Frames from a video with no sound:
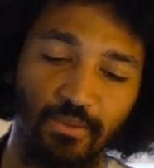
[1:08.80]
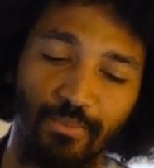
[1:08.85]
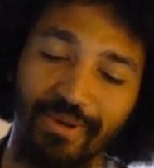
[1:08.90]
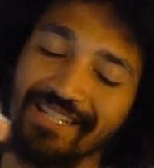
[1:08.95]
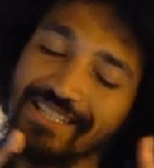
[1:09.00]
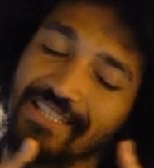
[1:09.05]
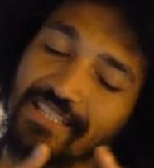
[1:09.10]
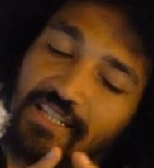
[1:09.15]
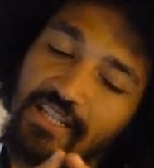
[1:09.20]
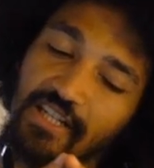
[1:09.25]
The
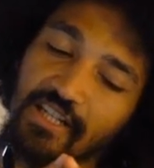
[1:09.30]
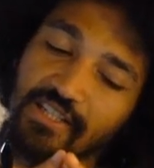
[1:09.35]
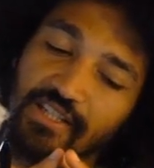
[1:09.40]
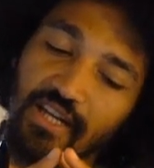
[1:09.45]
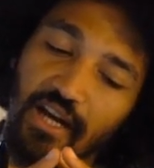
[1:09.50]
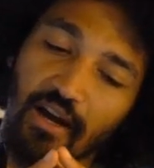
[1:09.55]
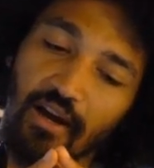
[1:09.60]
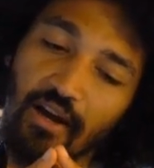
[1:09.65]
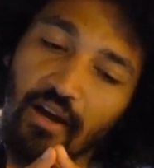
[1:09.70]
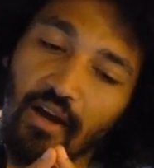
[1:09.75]
main skills
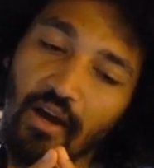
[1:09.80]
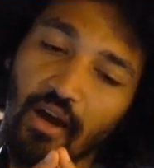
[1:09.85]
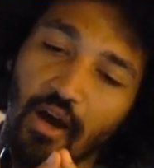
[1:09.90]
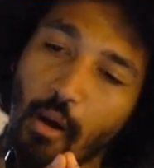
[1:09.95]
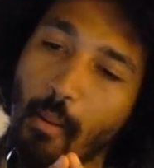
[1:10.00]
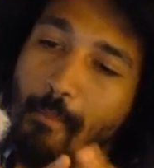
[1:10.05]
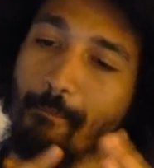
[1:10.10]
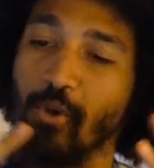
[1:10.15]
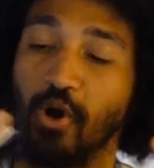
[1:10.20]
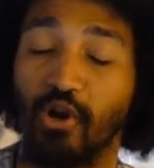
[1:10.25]
are
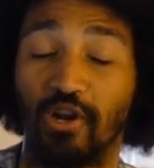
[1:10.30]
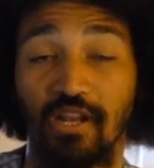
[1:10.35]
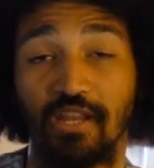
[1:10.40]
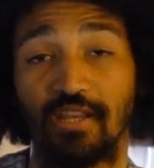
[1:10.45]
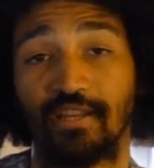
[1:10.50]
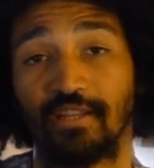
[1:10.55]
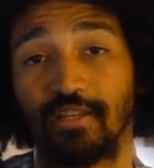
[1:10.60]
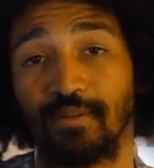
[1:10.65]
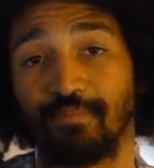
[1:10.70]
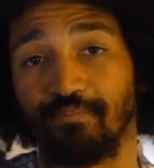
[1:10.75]

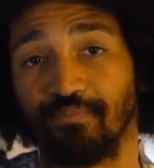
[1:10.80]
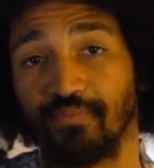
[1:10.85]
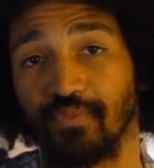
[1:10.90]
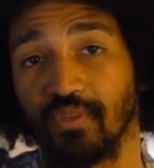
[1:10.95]
modeling,